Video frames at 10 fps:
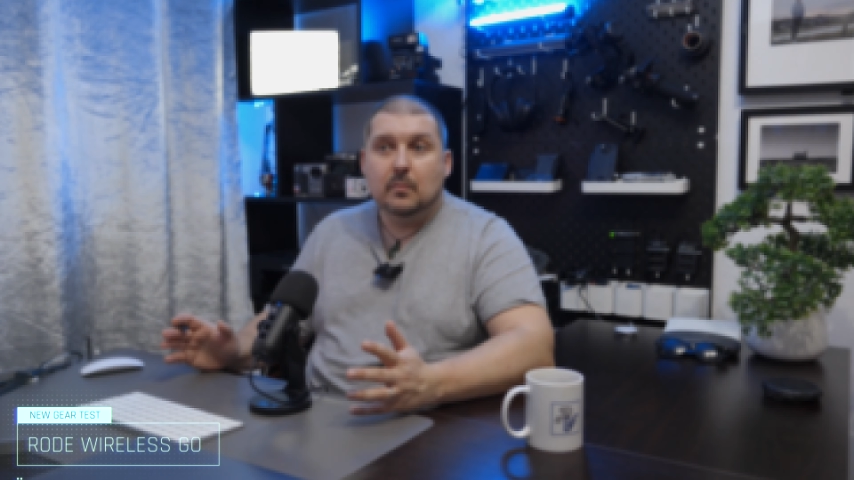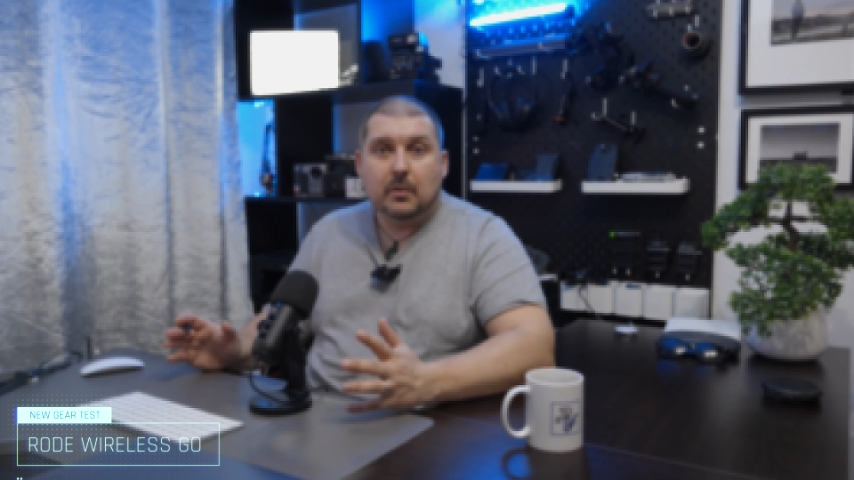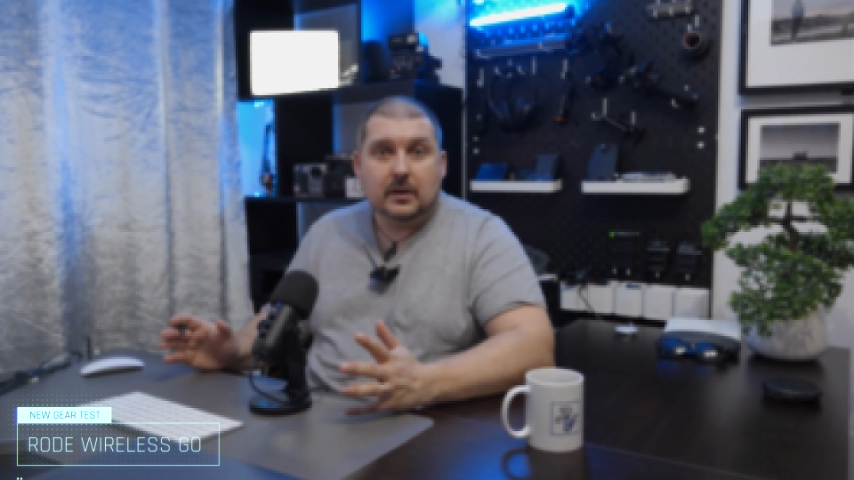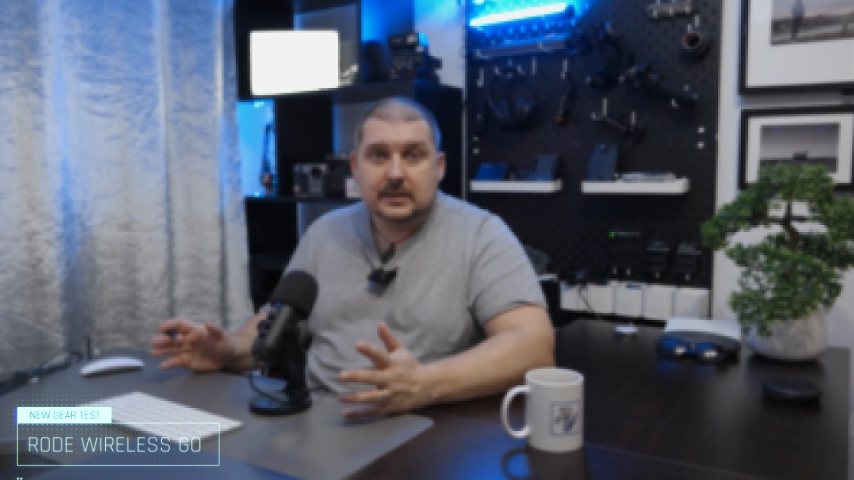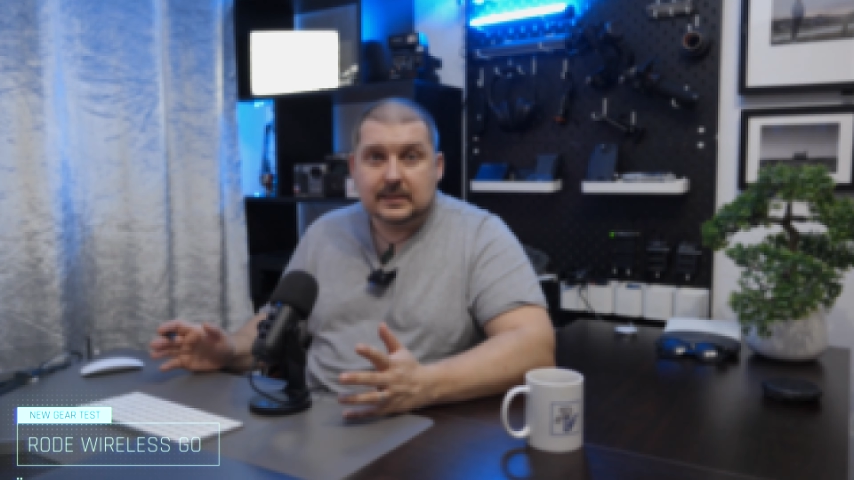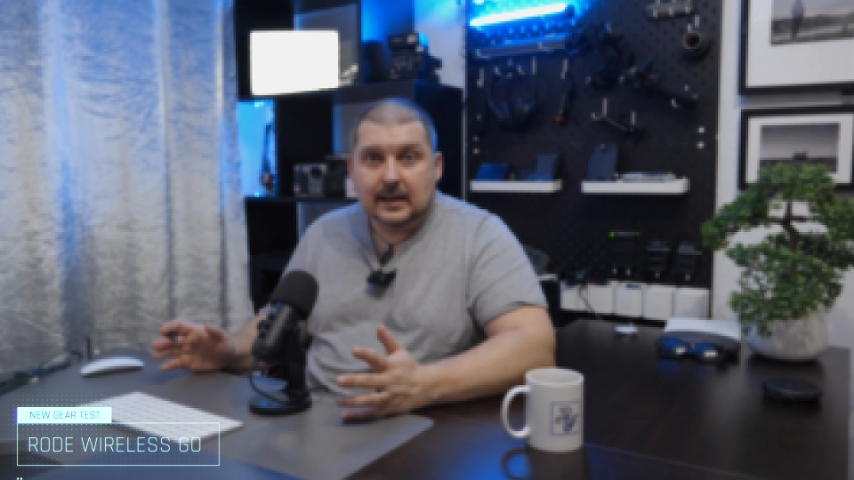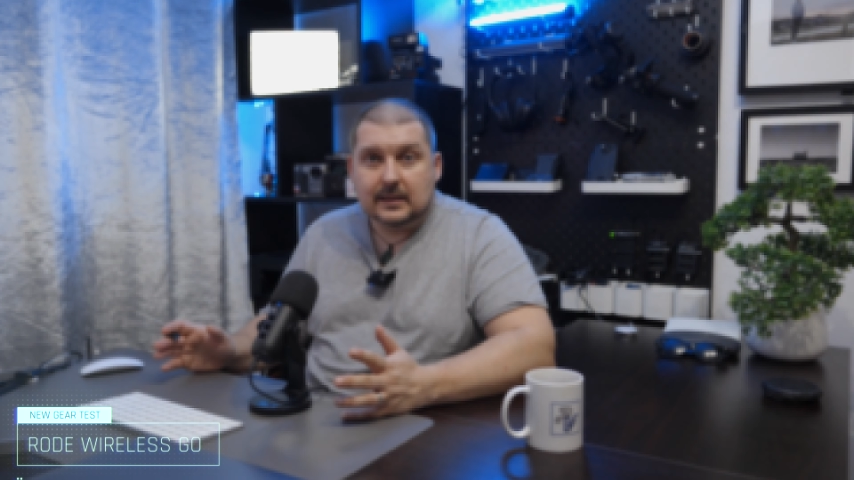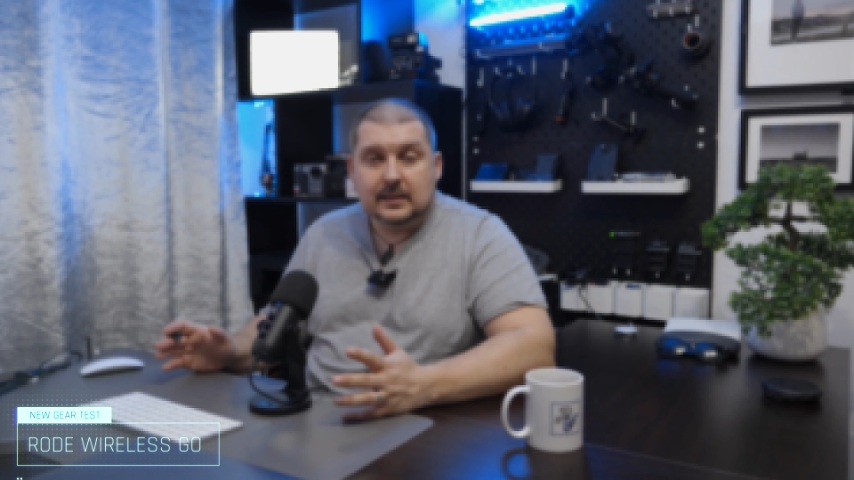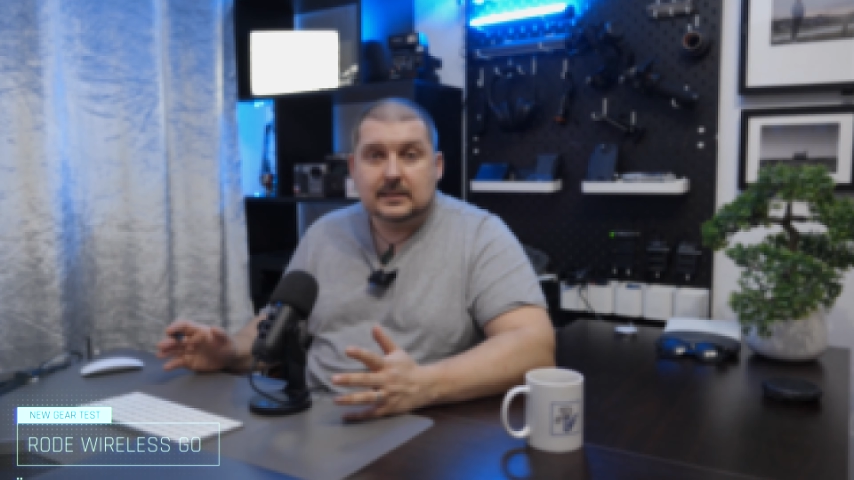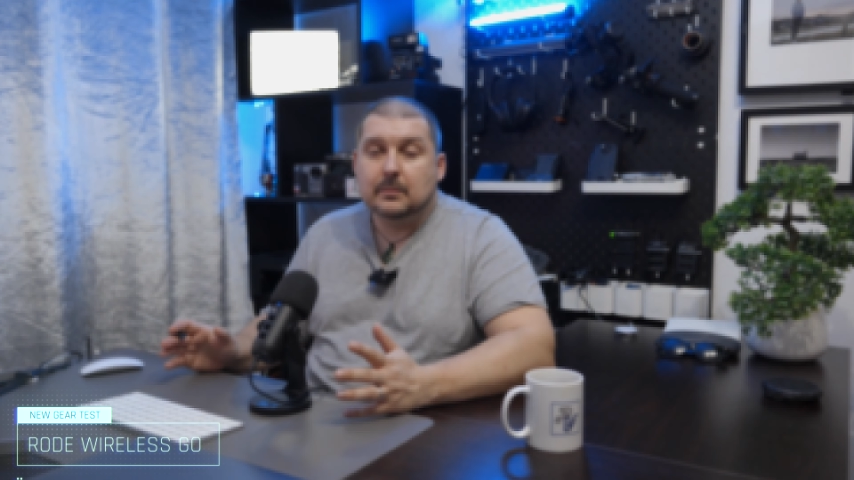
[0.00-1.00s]
box
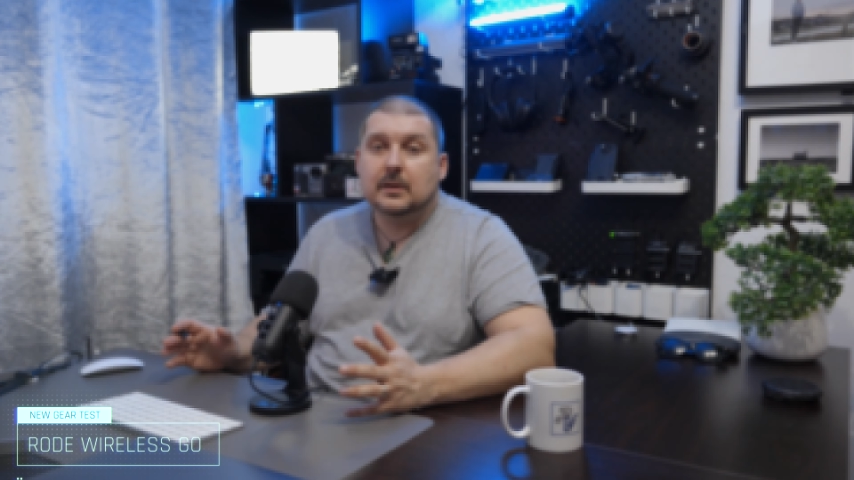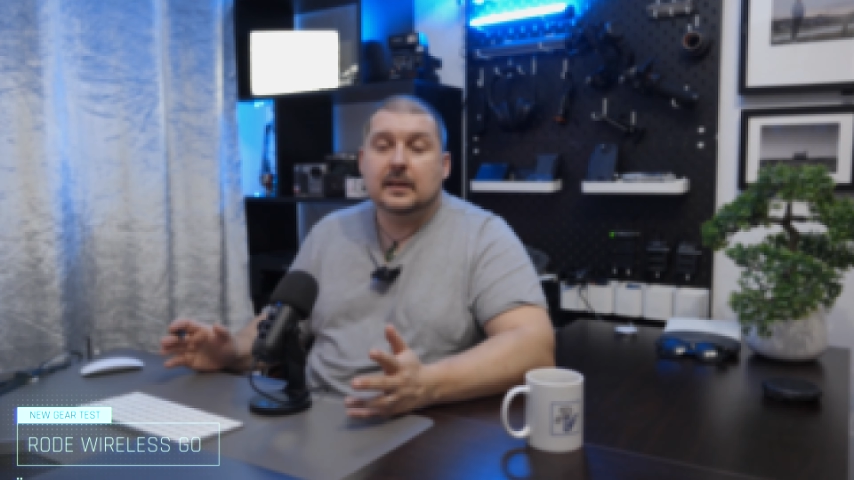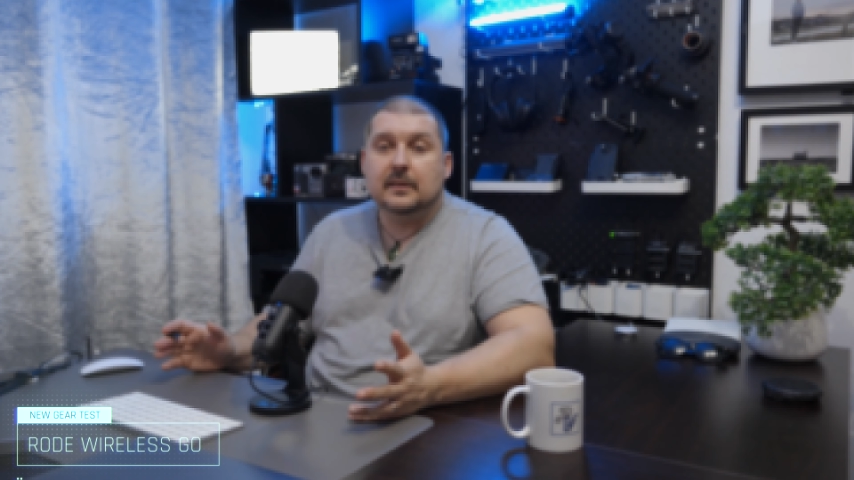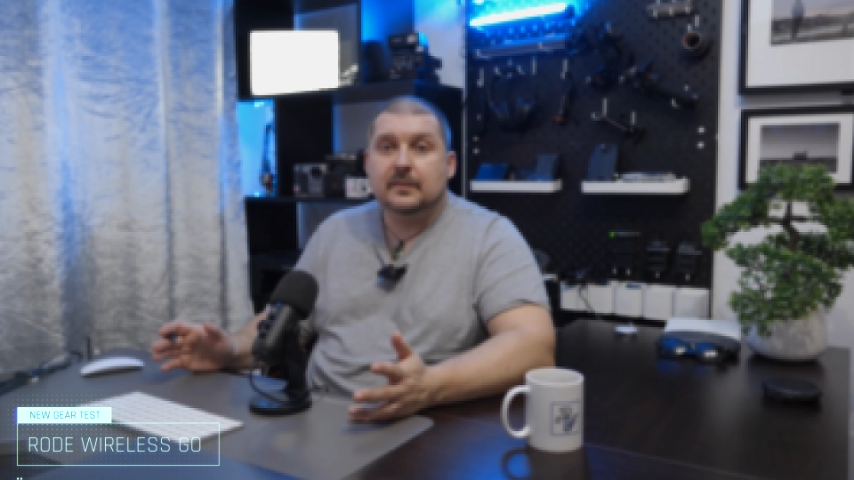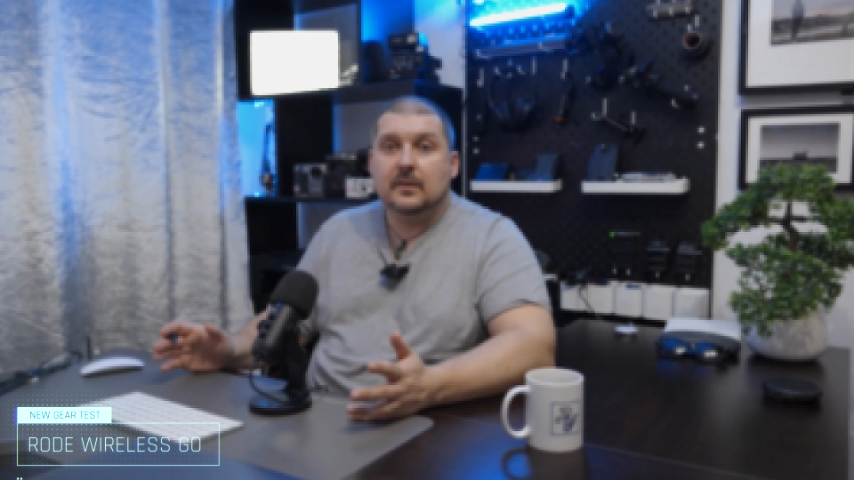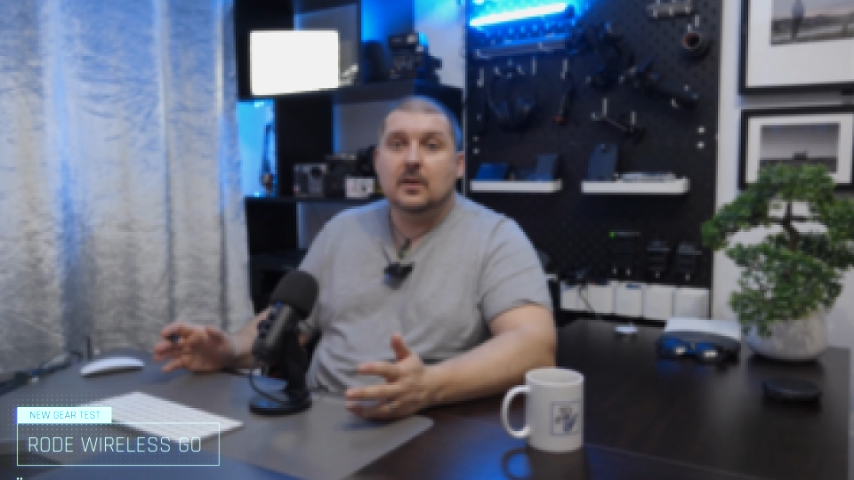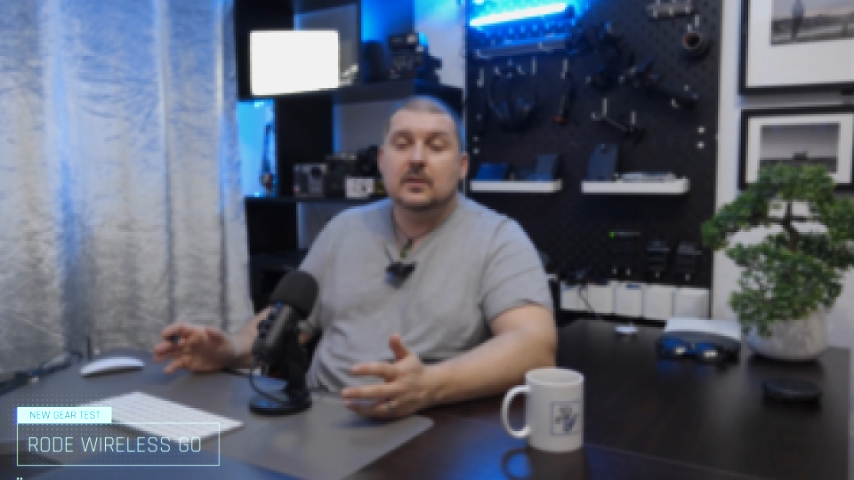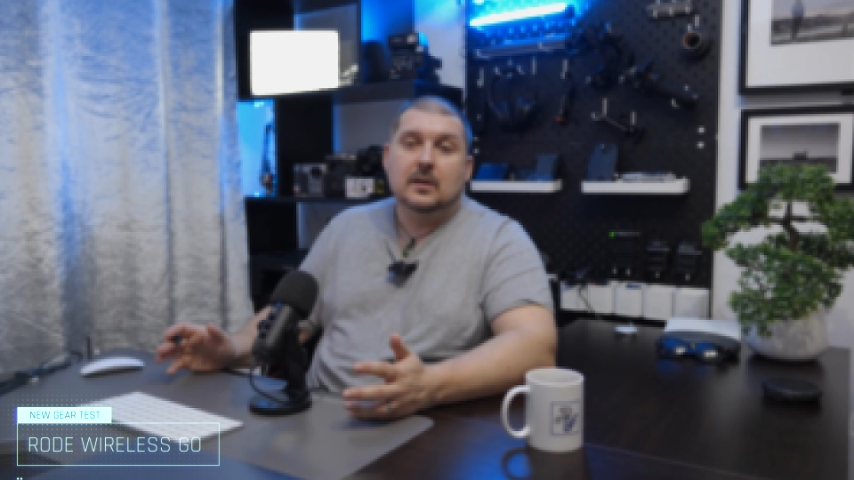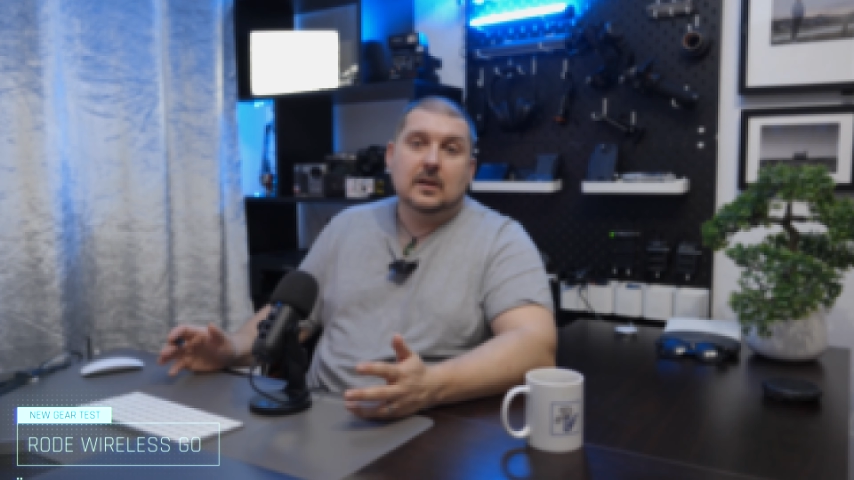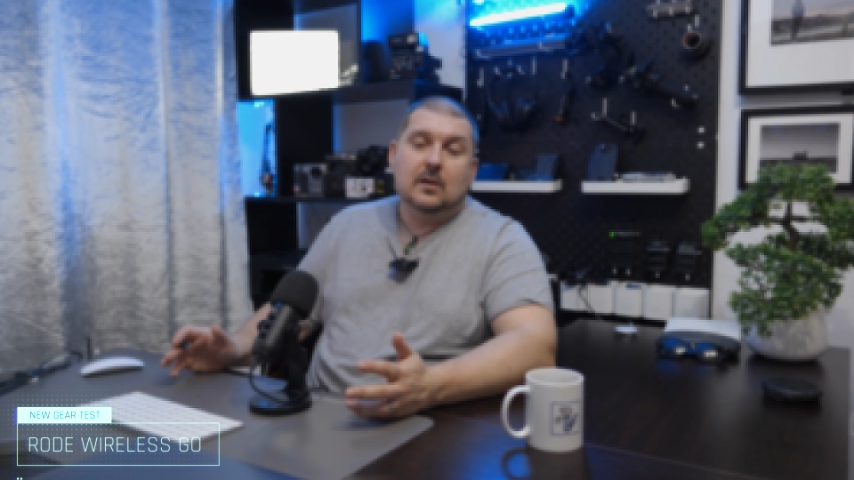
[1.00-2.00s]
standard, some kind of phone